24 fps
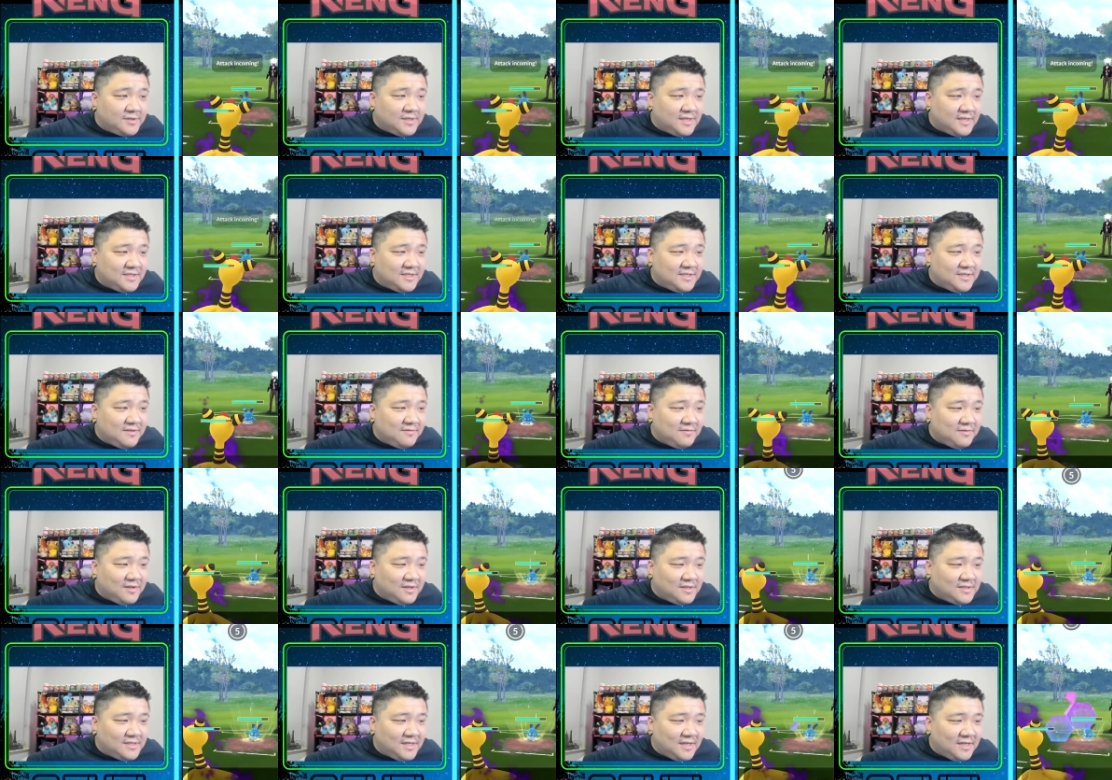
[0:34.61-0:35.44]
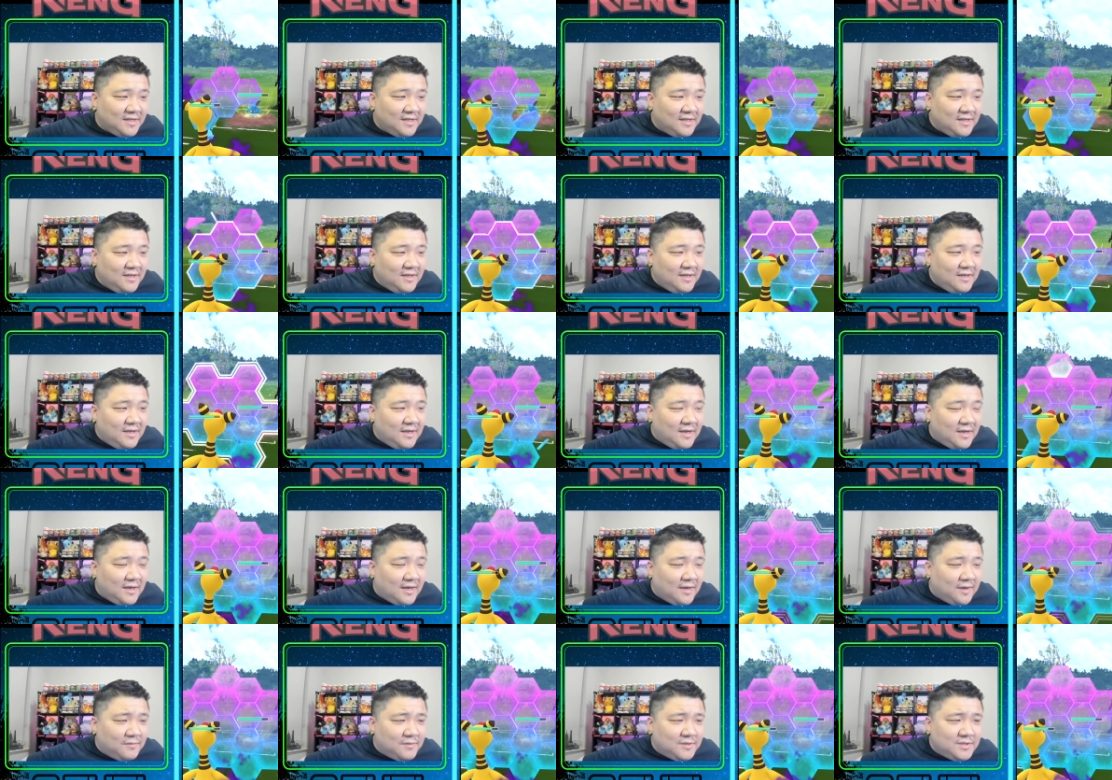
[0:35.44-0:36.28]
Actually, didn't realize that,
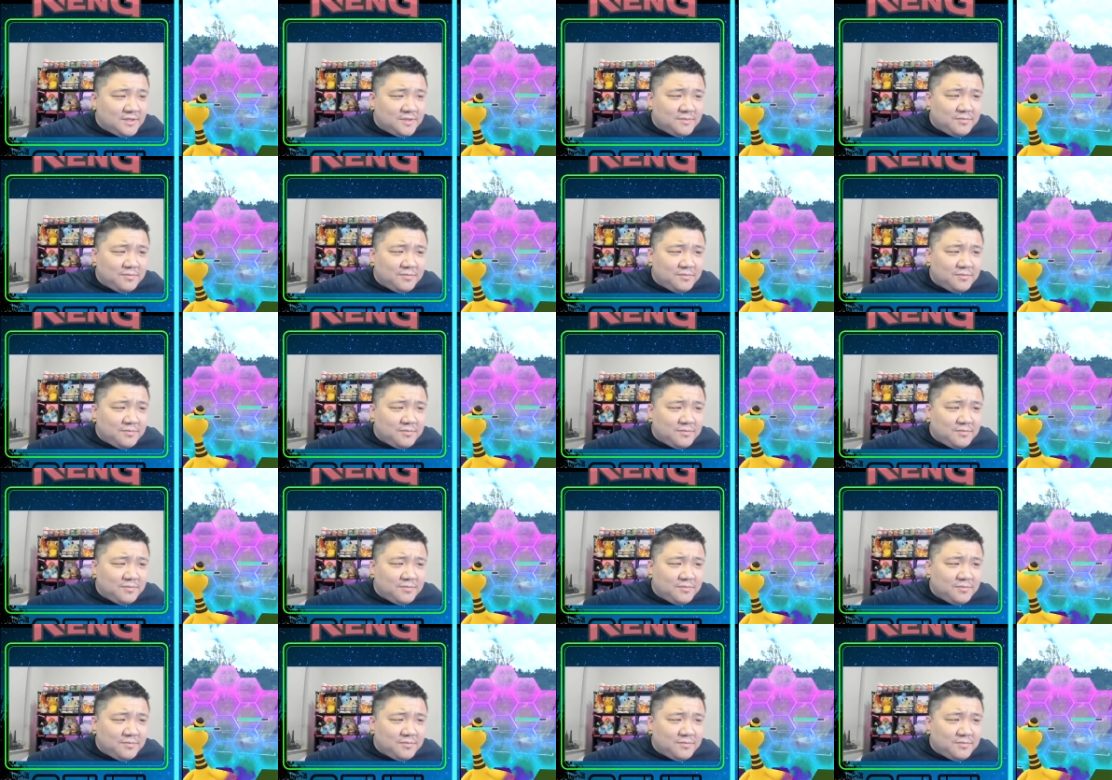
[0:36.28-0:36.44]
uh, which is